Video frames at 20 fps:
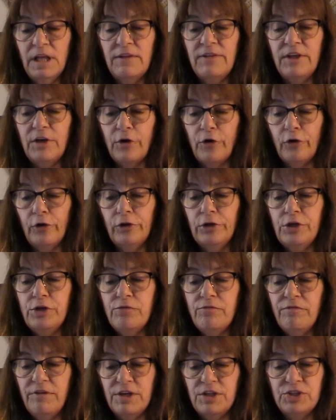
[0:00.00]
The earlier you
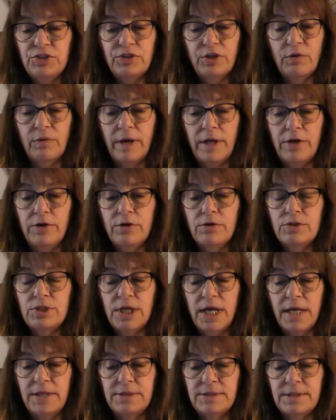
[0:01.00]
fish, the greater your
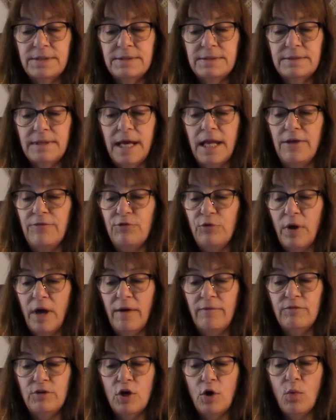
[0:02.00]
chances, and if you
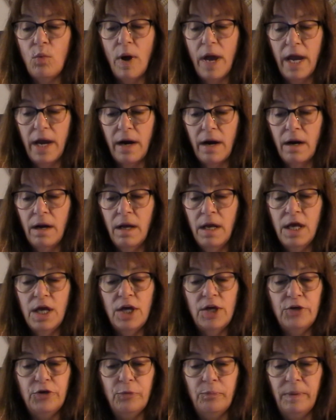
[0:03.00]
have nowhere,
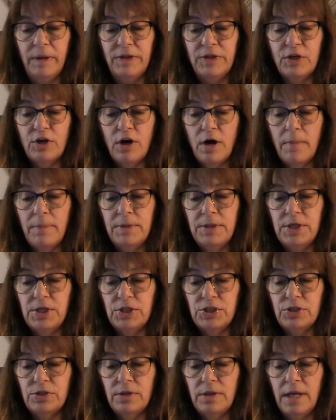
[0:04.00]
you beat the
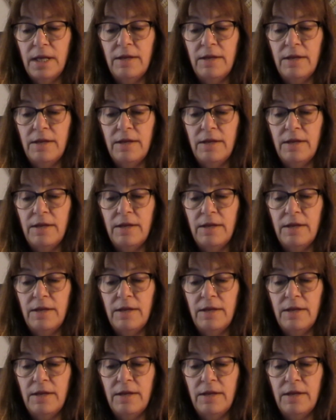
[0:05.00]
competition,